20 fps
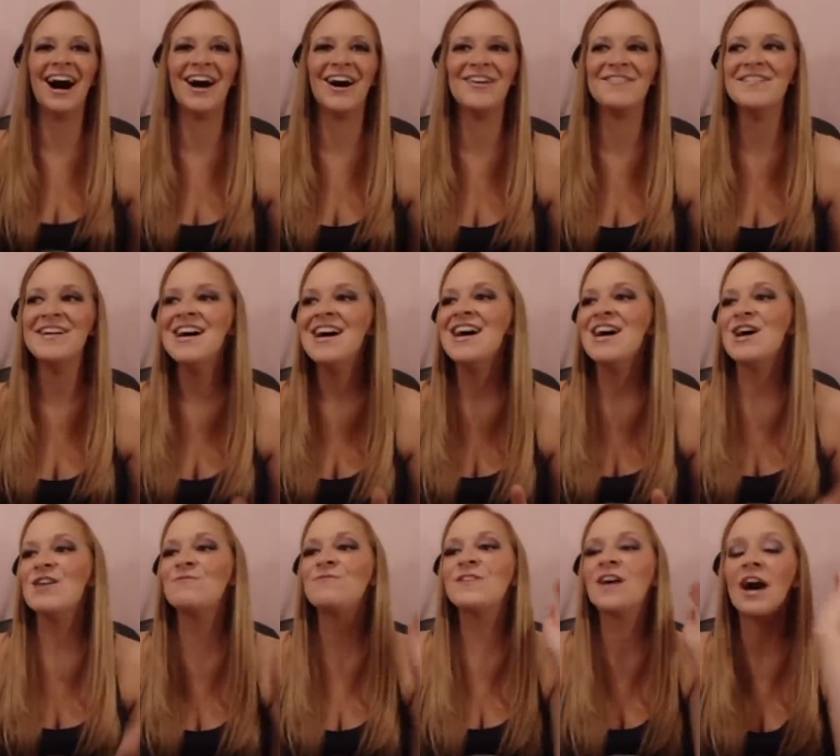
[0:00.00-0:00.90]
Um,
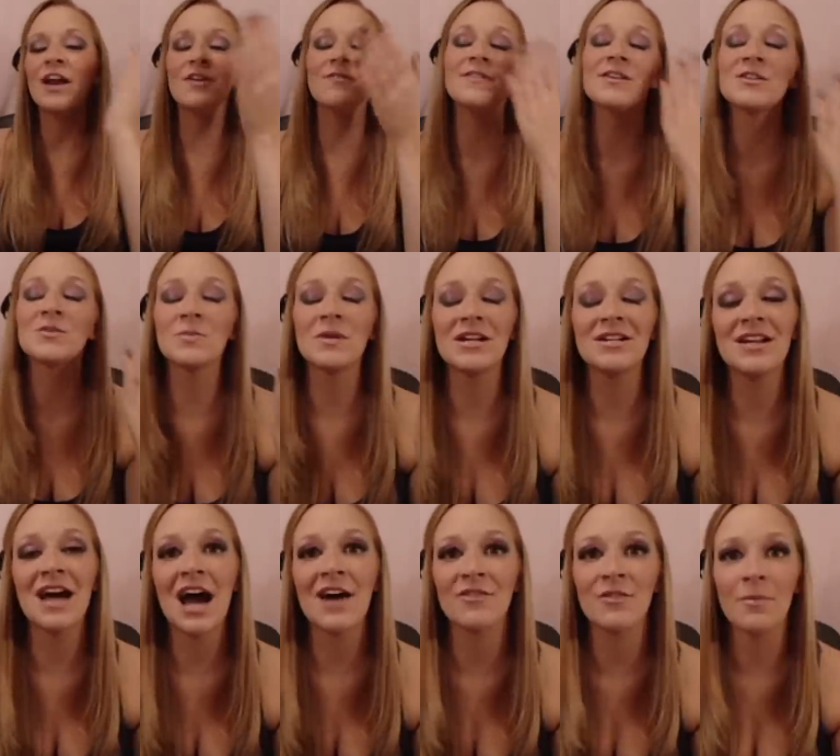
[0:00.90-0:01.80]
it kind of feels weird
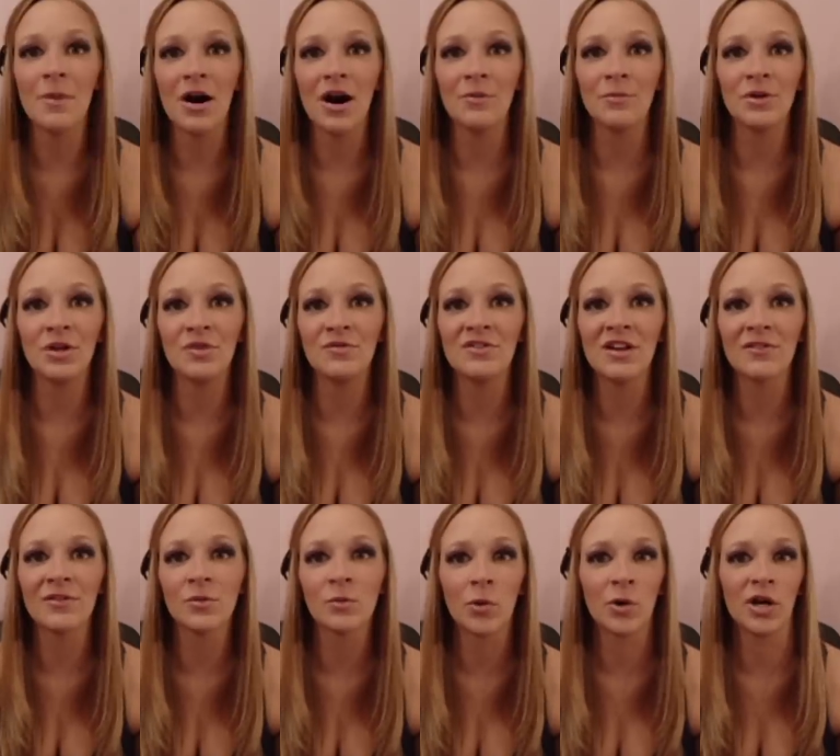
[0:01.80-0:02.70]
to have them on when you've
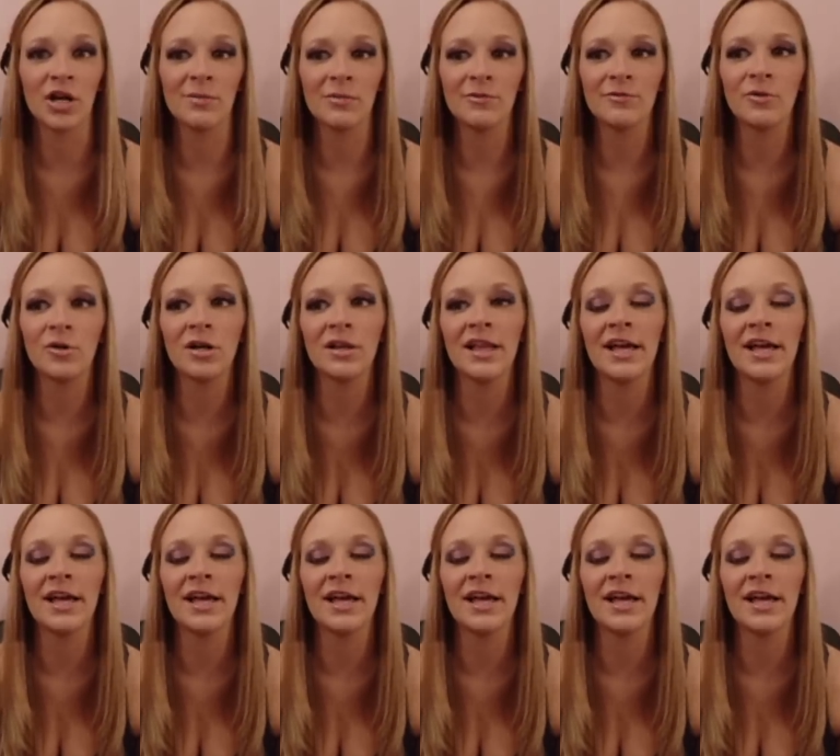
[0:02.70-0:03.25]
never worn them before.